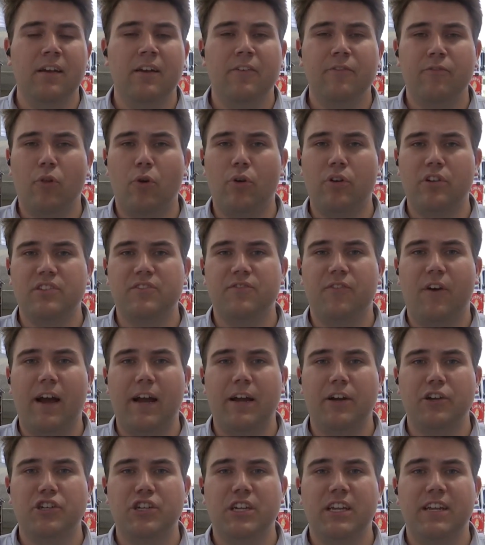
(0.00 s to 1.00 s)
Florence
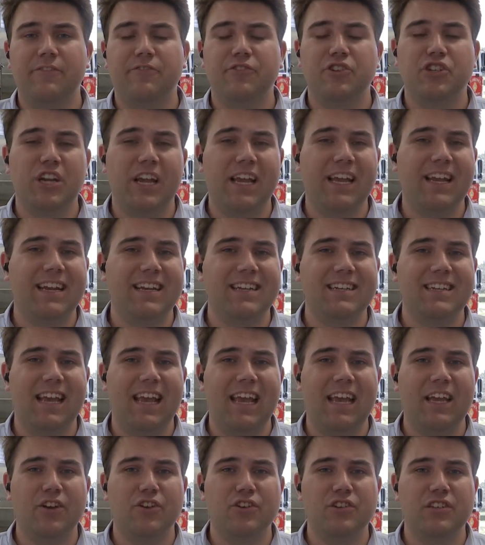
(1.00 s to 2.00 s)
Fire Chief Shannon
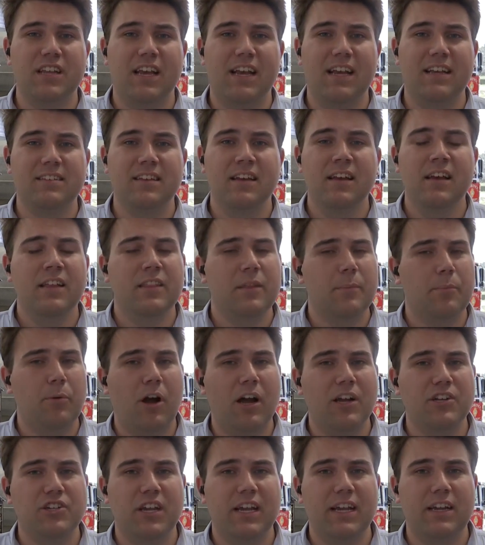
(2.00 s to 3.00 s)
Tanner says the
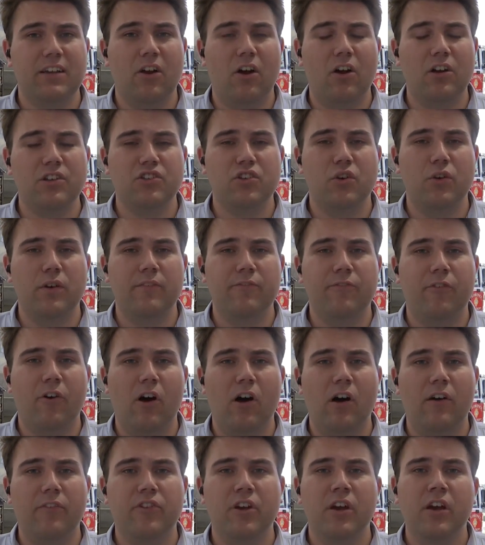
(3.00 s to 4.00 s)
project also
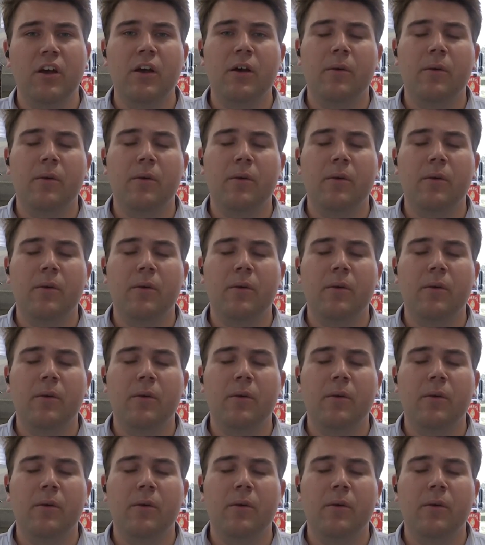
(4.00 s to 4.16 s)
involved